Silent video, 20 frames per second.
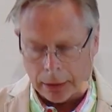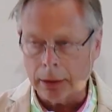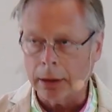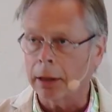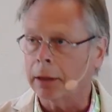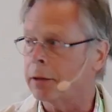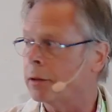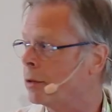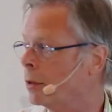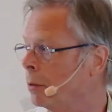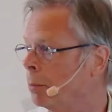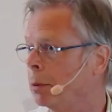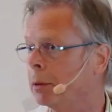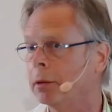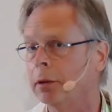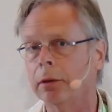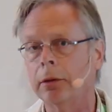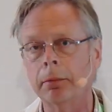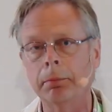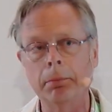
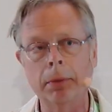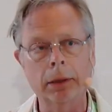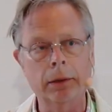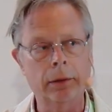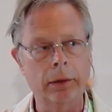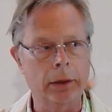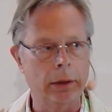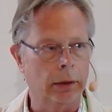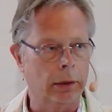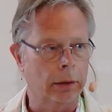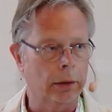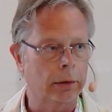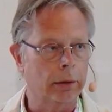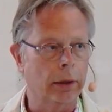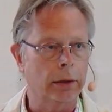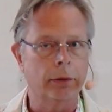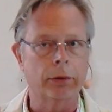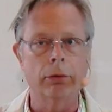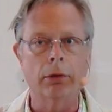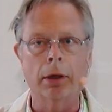exhibited material
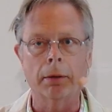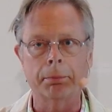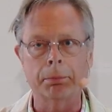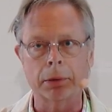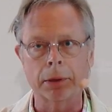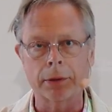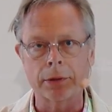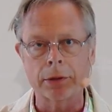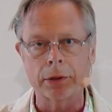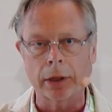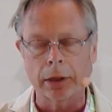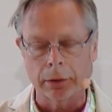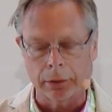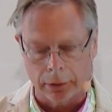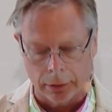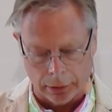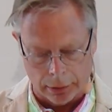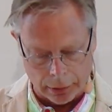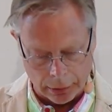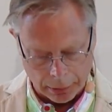that you have
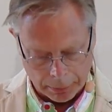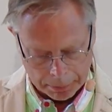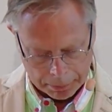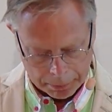presented.